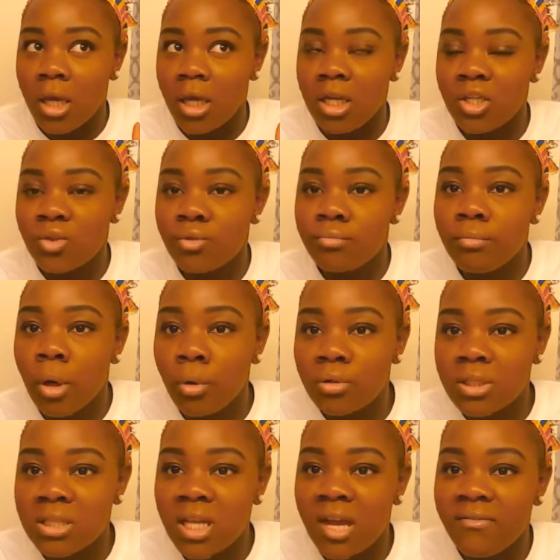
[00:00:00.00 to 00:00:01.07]
he
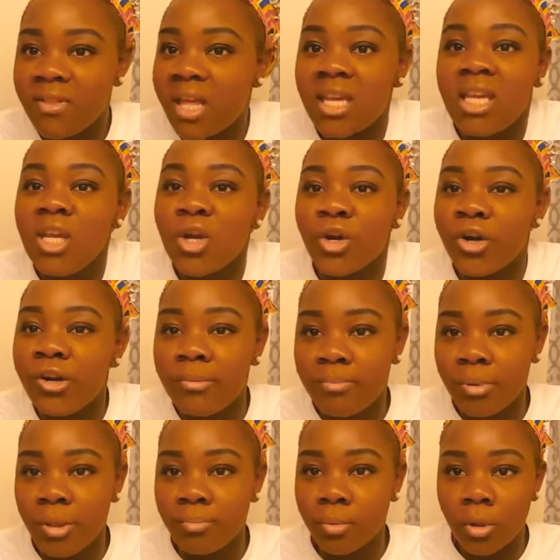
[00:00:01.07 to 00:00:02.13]
throws stuff, like he hurt
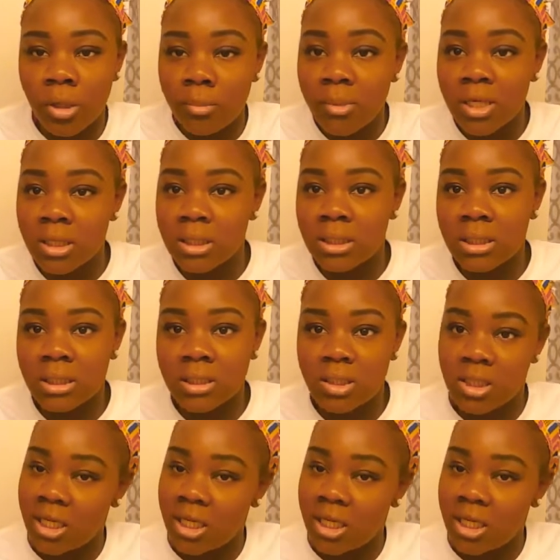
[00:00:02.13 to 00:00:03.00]
people, him and his sister.